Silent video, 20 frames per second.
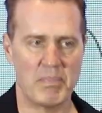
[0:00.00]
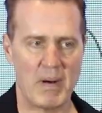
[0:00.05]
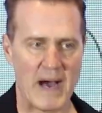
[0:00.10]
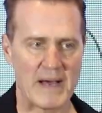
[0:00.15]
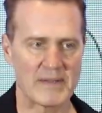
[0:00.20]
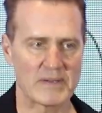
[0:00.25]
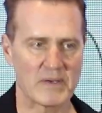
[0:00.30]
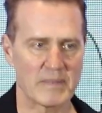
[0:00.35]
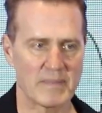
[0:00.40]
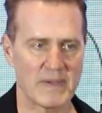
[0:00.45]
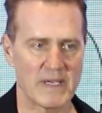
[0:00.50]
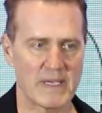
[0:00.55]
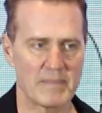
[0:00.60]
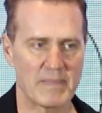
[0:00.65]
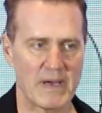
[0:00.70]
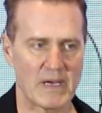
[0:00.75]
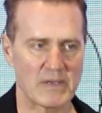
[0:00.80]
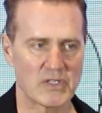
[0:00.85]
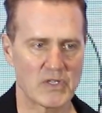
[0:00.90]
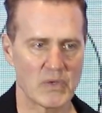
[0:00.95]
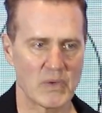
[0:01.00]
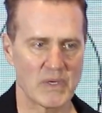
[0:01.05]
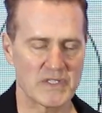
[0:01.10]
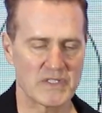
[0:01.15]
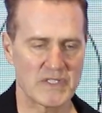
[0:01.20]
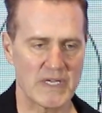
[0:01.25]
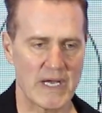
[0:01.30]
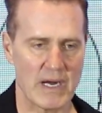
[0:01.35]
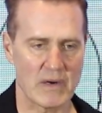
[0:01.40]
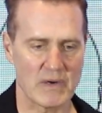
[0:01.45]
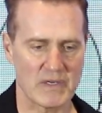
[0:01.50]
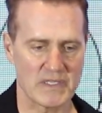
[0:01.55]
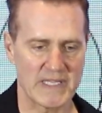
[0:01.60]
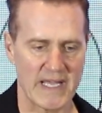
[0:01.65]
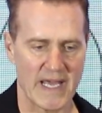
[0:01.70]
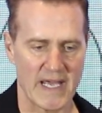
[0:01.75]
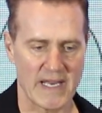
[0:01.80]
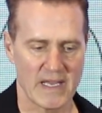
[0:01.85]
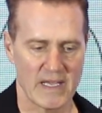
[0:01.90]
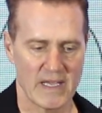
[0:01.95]
bothered me about QSR is
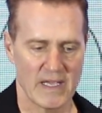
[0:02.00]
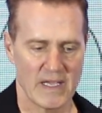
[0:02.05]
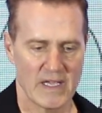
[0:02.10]
that,